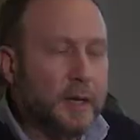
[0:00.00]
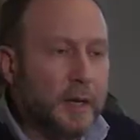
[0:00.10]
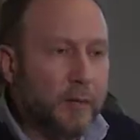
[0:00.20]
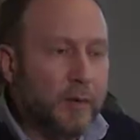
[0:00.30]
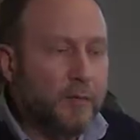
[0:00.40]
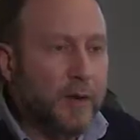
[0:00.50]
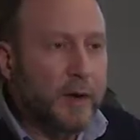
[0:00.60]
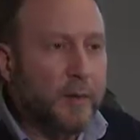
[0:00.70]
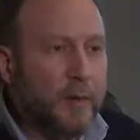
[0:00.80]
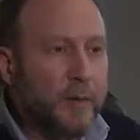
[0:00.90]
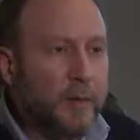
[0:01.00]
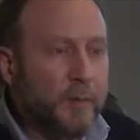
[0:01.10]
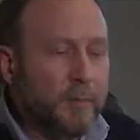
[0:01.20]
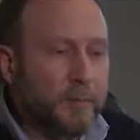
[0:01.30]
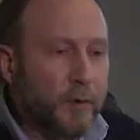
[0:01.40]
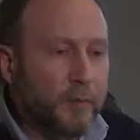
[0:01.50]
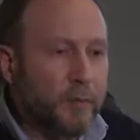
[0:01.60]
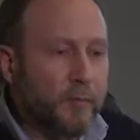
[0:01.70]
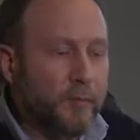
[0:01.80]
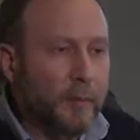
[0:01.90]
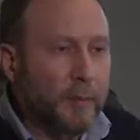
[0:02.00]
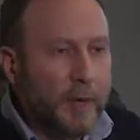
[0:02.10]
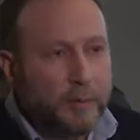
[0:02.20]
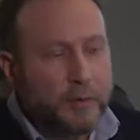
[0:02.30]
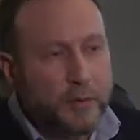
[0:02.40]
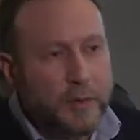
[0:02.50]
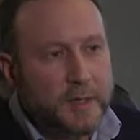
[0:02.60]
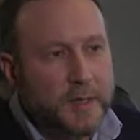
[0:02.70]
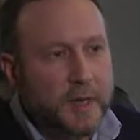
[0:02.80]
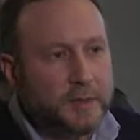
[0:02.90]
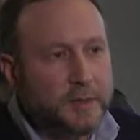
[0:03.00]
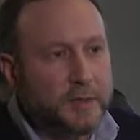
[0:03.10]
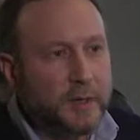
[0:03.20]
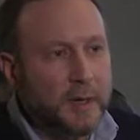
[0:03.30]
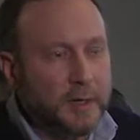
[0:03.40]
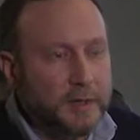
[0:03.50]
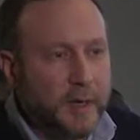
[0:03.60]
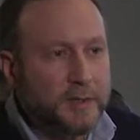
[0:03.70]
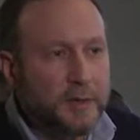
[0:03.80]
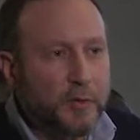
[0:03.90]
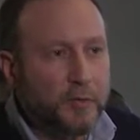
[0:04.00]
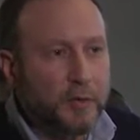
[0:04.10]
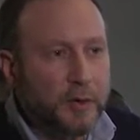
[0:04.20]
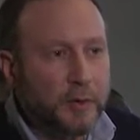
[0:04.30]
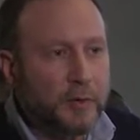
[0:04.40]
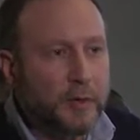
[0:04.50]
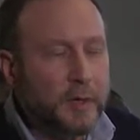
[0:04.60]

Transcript: and we found both from laboratory tests and tests in the field